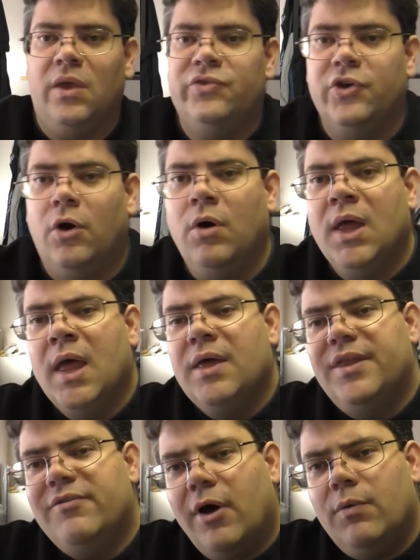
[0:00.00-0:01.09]
So
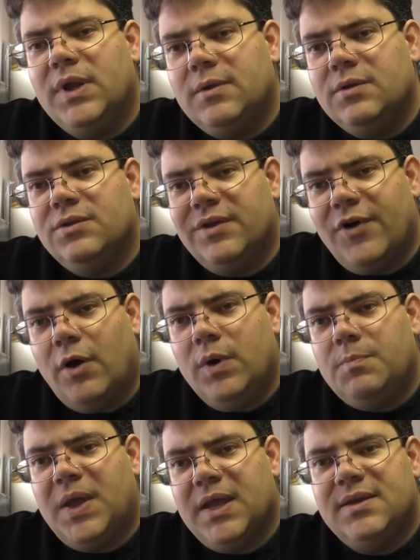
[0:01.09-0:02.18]
they've already they've already
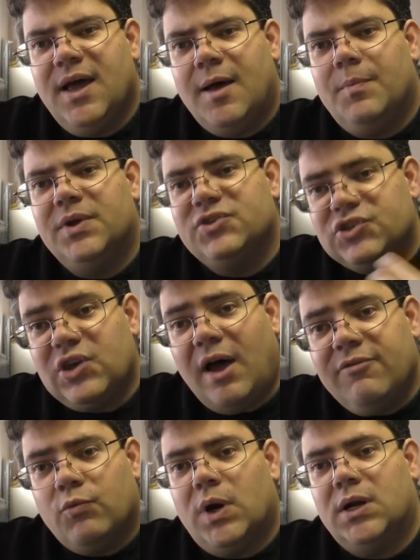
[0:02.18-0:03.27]
picked up
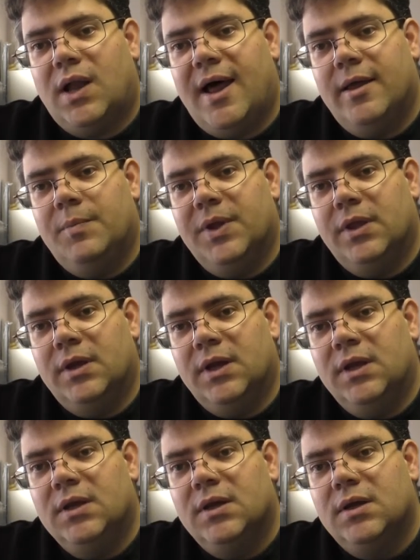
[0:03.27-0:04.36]
software liability